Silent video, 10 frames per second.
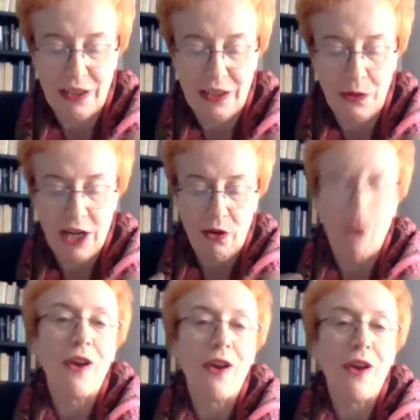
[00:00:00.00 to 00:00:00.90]
we are
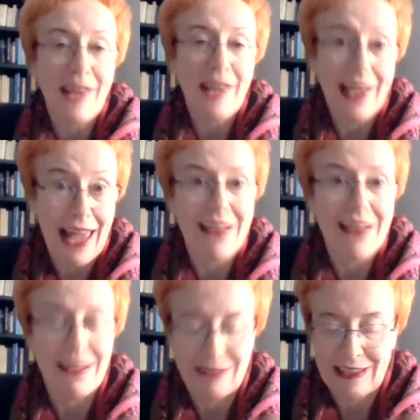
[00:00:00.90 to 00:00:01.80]
all
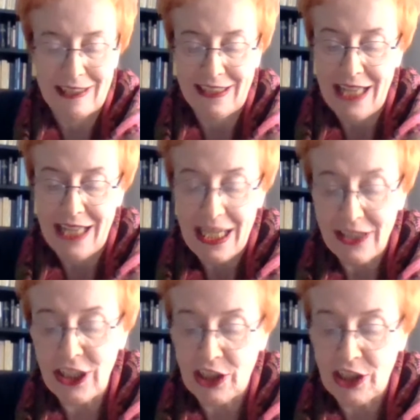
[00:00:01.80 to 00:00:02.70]
Hegelians,
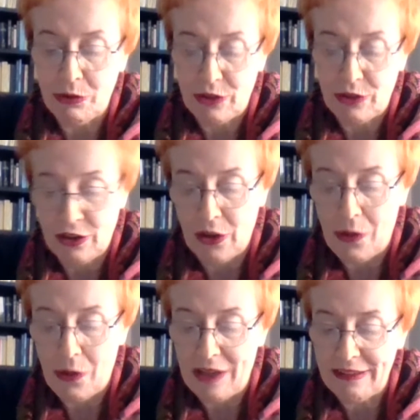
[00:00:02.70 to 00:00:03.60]
Nietzsche would go
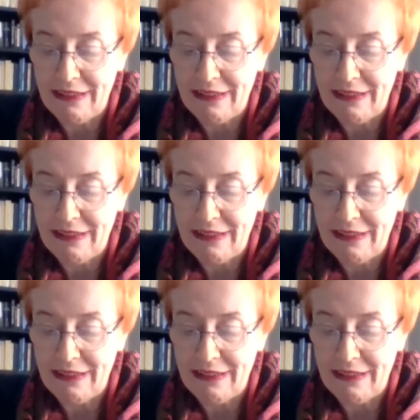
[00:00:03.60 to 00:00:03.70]
on